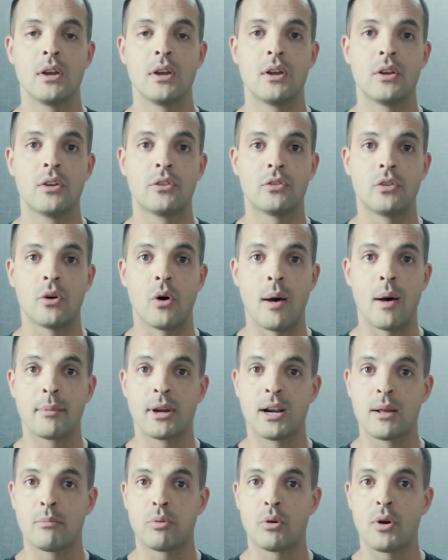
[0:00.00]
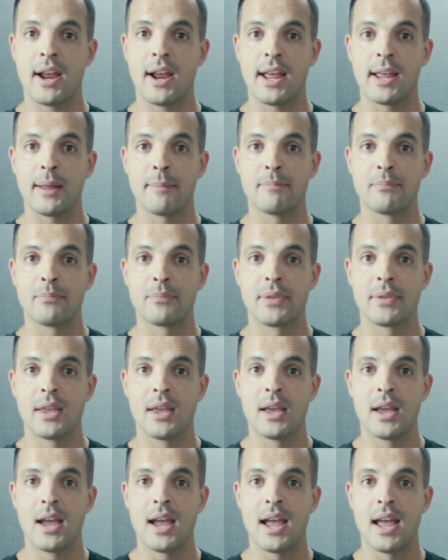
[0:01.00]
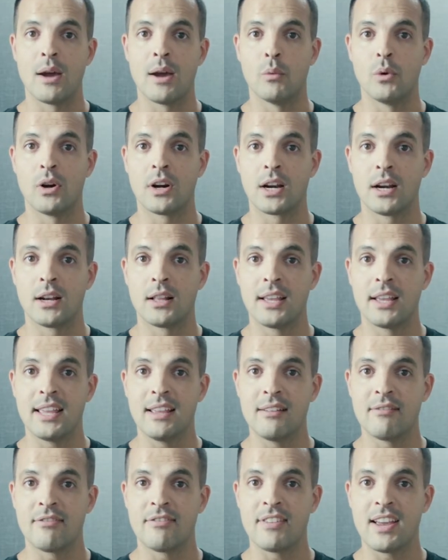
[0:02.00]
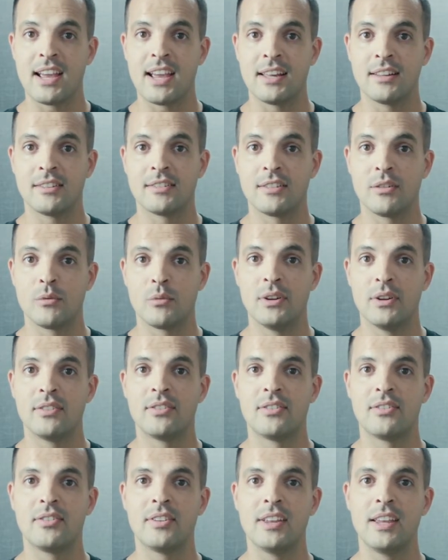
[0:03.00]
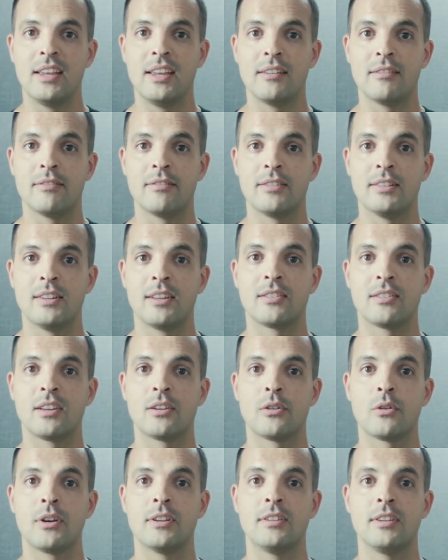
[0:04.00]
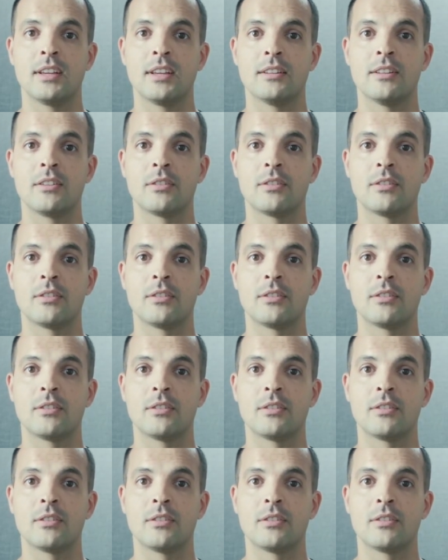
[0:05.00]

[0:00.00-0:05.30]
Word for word: So I'm going to pray and we're going to, in faith, receive this anointing and this